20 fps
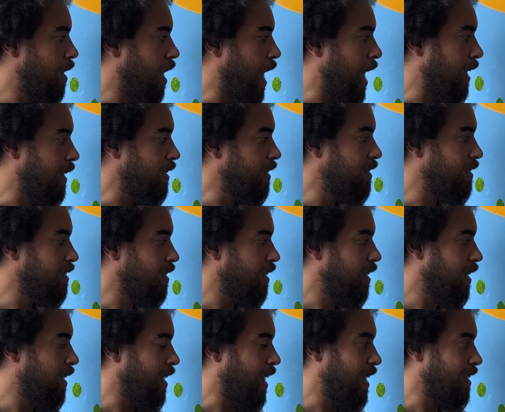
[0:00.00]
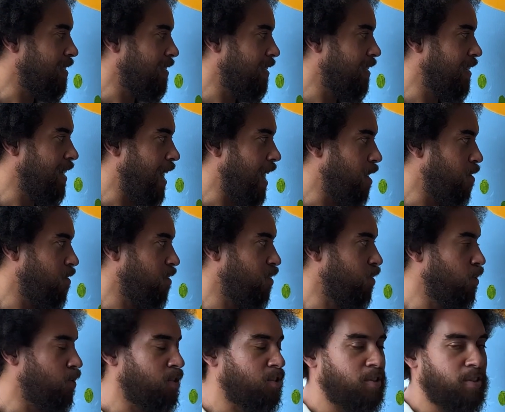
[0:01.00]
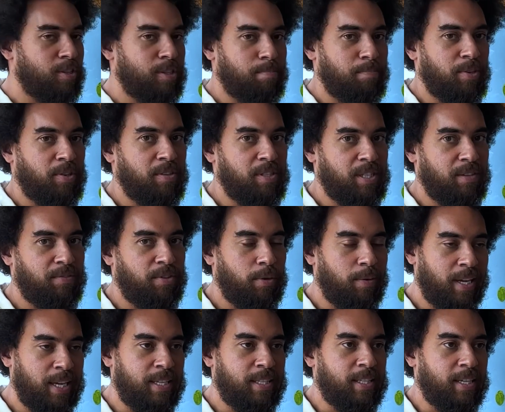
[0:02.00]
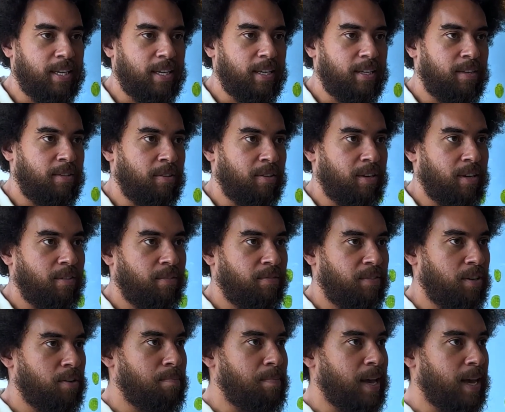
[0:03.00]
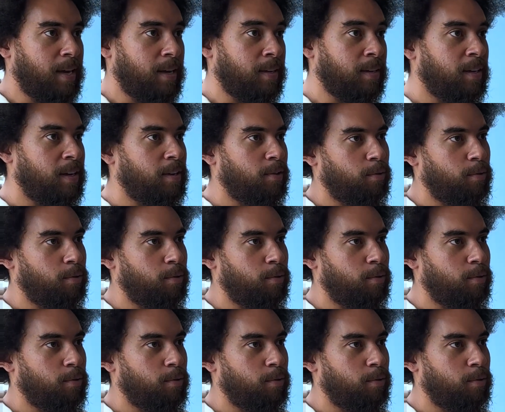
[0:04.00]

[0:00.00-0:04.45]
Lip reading: And it has an inherent goodness, because if you eat it, you're gonna feel better.